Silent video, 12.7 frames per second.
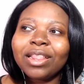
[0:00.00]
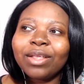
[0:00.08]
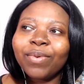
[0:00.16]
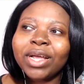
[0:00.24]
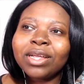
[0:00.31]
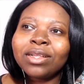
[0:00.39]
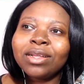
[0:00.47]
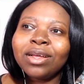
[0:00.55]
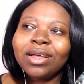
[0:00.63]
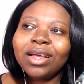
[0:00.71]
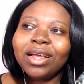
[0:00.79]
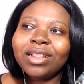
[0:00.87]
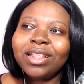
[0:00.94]
And they went.
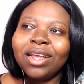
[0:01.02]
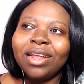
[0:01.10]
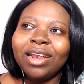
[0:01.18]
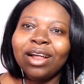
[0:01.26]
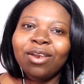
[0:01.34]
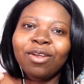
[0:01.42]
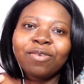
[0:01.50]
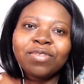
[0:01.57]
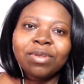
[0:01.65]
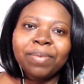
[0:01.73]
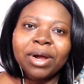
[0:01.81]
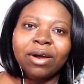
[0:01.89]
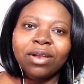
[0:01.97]
And then I love
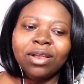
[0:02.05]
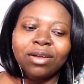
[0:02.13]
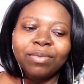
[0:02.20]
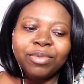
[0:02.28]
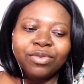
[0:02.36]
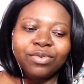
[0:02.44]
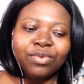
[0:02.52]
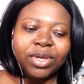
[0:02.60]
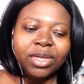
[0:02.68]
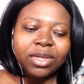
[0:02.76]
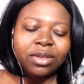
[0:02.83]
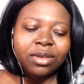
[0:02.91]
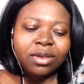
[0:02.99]
the parallel
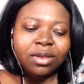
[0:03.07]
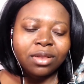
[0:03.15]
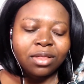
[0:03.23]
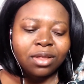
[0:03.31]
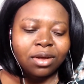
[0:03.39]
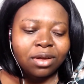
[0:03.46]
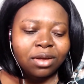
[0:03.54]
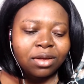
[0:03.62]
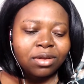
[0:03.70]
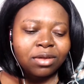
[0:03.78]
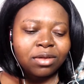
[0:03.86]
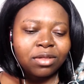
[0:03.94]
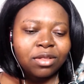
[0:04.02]
between the
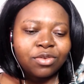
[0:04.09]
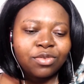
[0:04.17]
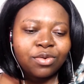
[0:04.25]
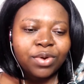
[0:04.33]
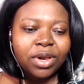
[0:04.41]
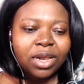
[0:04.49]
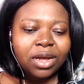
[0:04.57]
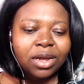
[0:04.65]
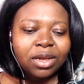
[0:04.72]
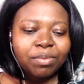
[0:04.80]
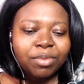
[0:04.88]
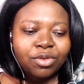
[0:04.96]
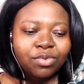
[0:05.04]

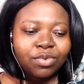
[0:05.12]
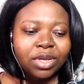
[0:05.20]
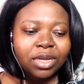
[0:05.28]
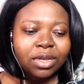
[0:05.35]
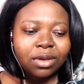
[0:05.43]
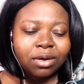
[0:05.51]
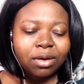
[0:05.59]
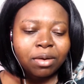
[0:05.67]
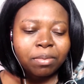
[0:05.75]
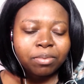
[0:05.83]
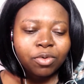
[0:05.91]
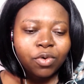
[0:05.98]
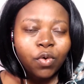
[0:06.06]
storyline between
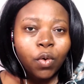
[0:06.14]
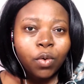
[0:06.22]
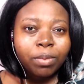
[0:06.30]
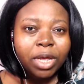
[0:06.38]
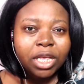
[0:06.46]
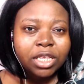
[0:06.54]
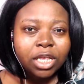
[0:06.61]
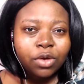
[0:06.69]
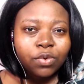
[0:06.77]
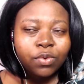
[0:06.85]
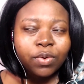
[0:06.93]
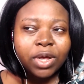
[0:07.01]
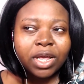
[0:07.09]
Chrome and
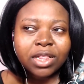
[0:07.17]
Senku.